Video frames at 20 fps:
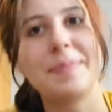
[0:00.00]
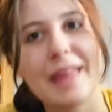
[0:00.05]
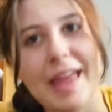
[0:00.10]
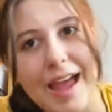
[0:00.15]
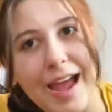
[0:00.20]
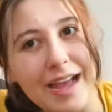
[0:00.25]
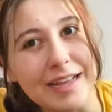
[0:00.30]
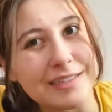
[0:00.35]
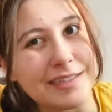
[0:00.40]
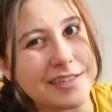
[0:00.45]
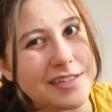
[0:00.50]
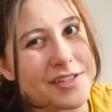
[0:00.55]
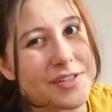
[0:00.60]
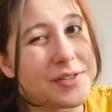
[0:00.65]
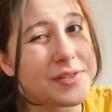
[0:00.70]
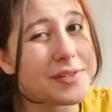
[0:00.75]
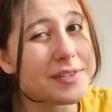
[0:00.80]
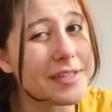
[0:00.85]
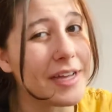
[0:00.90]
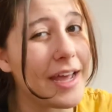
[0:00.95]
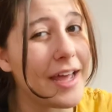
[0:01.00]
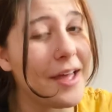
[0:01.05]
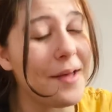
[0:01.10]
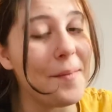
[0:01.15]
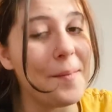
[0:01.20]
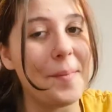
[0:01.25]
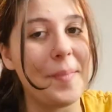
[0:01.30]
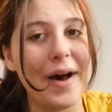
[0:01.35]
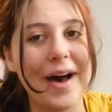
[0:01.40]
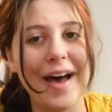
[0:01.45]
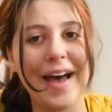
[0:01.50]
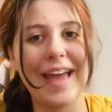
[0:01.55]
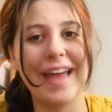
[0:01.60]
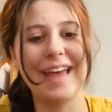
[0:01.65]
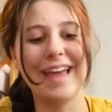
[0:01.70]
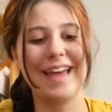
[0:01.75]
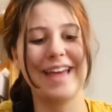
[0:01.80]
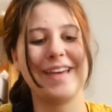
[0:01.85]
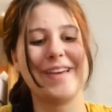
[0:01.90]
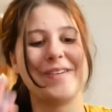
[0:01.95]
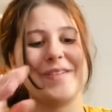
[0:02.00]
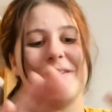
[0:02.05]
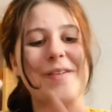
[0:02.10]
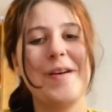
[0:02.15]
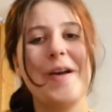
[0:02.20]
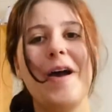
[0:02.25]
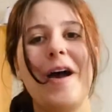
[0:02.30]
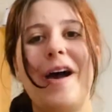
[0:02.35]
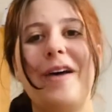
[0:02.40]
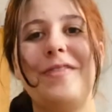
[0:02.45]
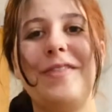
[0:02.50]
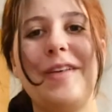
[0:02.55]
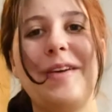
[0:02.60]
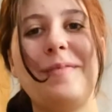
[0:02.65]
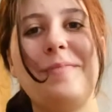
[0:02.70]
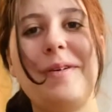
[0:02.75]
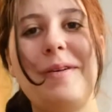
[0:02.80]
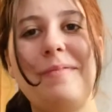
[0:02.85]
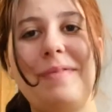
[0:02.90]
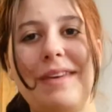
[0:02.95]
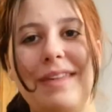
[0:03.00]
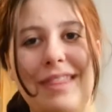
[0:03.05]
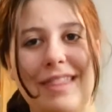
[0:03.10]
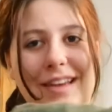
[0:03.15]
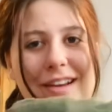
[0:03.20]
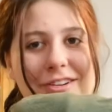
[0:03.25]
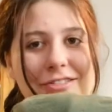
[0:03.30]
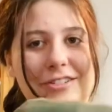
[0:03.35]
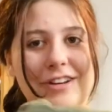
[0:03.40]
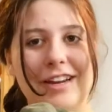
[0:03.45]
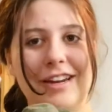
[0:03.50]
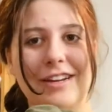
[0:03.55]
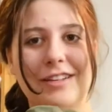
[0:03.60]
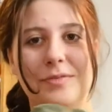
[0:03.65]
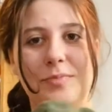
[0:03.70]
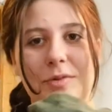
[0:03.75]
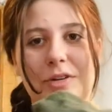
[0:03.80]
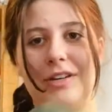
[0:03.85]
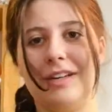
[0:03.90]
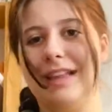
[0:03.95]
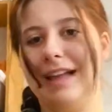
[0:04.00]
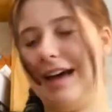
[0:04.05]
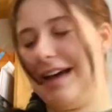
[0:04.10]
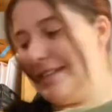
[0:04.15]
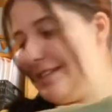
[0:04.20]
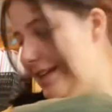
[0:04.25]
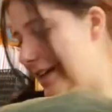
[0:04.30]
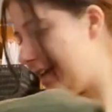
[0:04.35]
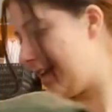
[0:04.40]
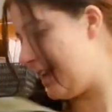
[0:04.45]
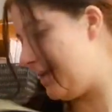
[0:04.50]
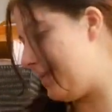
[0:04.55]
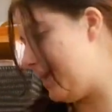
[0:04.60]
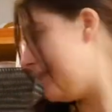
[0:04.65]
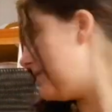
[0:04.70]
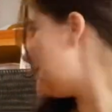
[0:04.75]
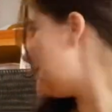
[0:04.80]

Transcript: Hasn't sold yet, but I feel like maybe the green is more classic and it might